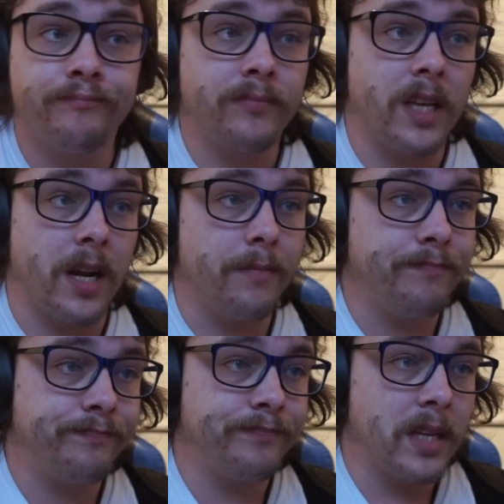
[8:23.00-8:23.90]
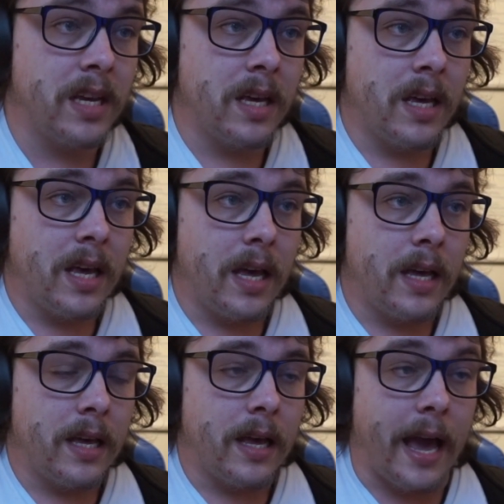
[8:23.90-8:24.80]
You know?
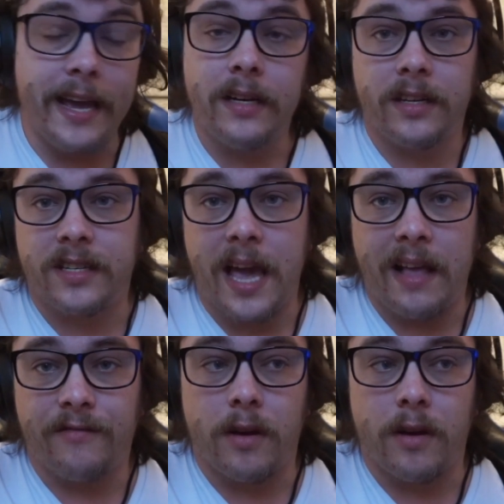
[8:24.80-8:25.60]
I understand